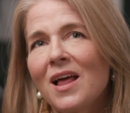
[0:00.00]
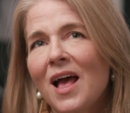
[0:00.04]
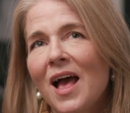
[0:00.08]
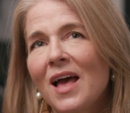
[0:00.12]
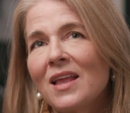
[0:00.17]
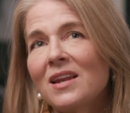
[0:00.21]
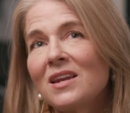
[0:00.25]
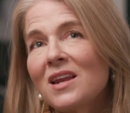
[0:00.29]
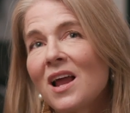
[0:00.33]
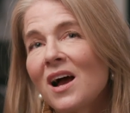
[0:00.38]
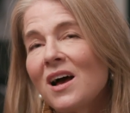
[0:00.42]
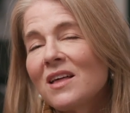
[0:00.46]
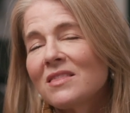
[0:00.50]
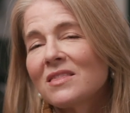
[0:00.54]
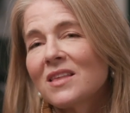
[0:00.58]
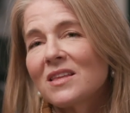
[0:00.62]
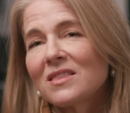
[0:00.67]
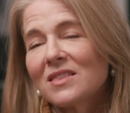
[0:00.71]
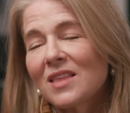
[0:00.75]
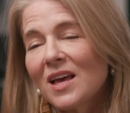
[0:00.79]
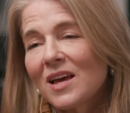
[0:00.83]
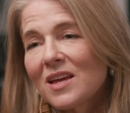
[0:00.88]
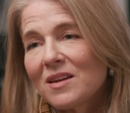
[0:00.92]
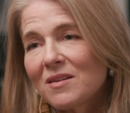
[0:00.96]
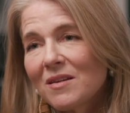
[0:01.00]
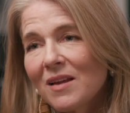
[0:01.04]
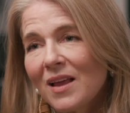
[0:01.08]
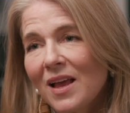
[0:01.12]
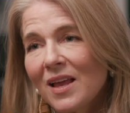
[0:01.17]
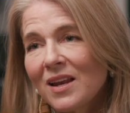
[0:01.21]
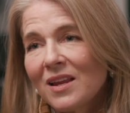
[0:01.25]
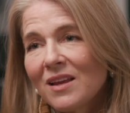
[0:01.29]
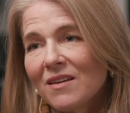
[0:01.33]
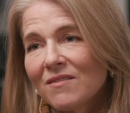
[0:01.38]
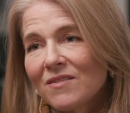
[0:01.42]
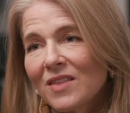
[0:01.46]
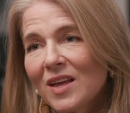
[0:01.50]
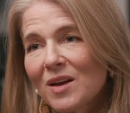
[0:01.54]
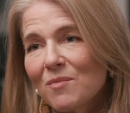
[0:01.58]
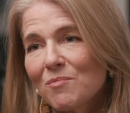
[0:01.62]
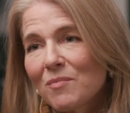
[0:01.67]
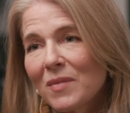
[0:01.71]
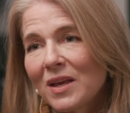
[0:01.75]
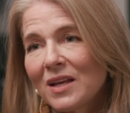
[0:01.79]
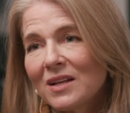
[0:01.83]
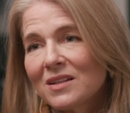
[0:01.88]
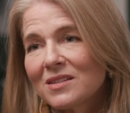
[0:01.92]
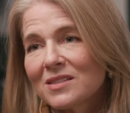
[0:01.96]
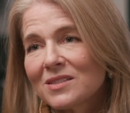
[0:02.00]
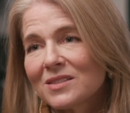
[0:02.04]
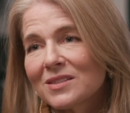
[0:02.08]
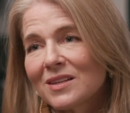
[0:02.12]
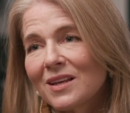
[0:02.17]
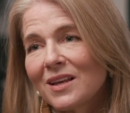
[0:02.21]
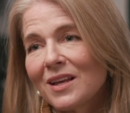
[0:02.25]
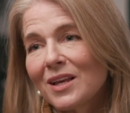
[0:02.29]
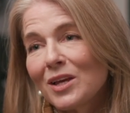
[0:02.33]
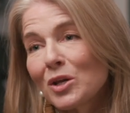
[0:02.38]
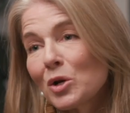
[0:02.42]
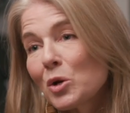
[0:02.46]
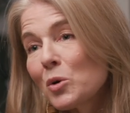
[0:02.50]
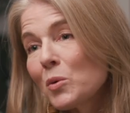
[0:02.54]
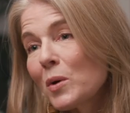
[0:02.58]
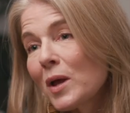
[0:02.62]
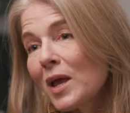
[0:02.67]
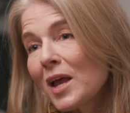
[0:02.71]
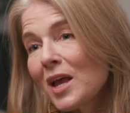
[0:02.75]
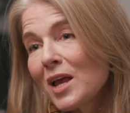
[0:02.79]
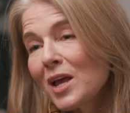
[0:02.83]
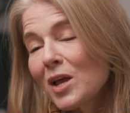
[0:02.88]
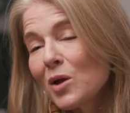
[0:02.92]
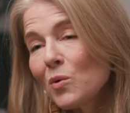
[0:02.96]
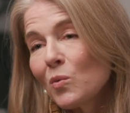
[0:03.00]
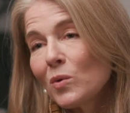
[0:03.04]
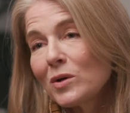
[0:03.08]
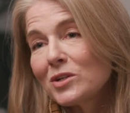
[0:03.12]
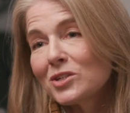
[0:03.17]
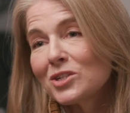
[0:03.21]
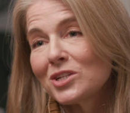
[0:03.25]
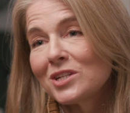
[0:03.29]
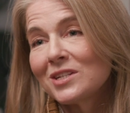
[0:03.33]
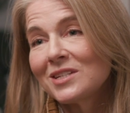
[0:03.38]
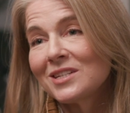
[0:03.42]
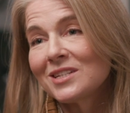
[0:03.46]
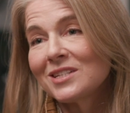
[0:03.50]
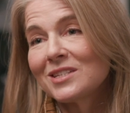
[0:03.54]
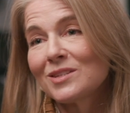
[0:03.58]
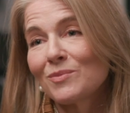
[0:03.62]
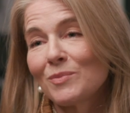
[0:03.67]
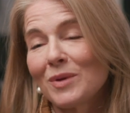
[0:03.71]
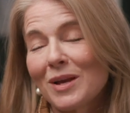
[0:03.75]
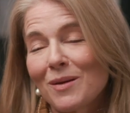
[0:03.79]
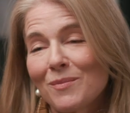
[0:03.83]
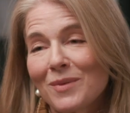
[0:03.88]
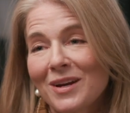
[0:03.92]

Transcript: and not that any of that makes it okay what she did to me.